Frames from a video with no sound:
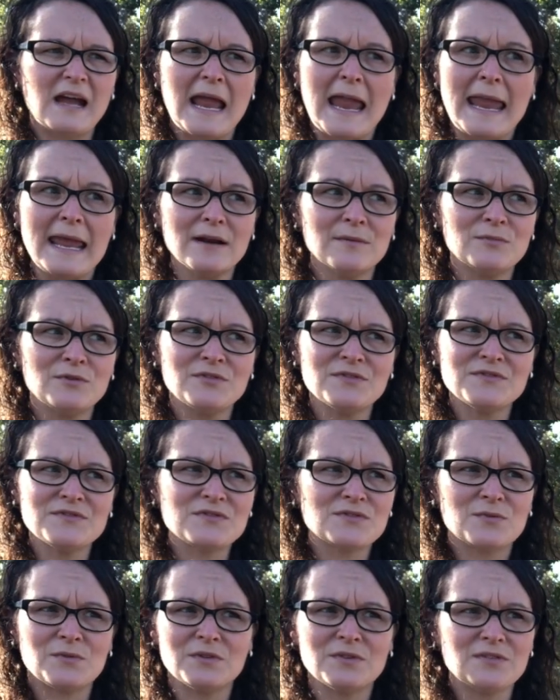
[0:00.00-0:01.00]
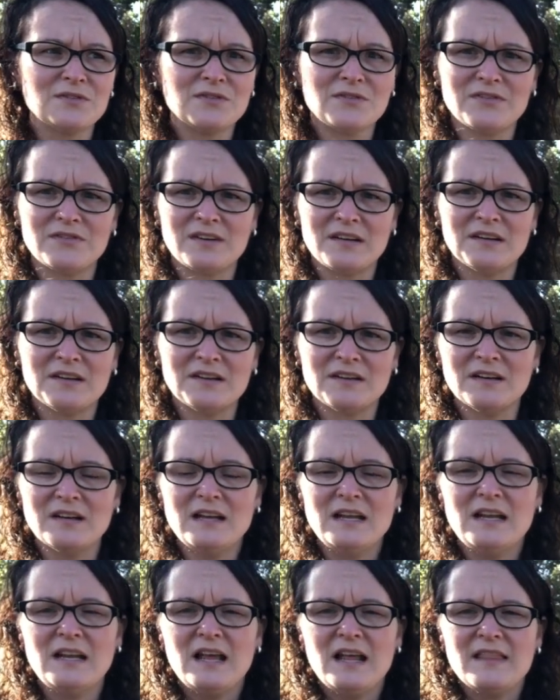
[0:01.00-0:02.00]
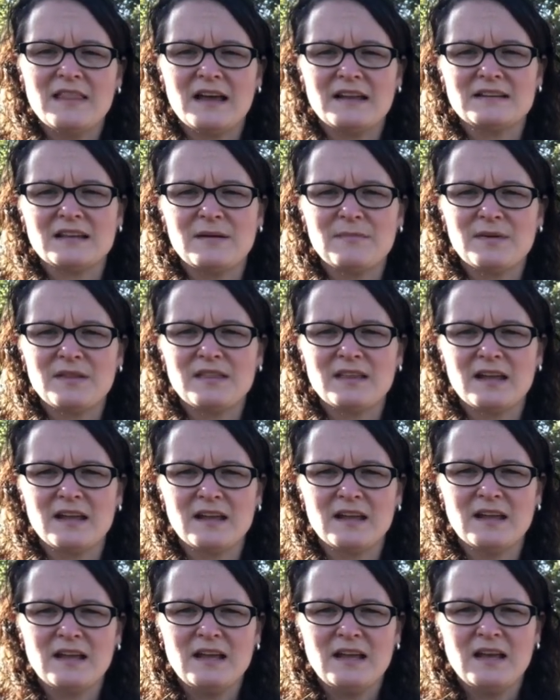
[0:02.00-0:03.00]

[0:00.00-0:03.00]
animals, squirrels, deer, that type of thing.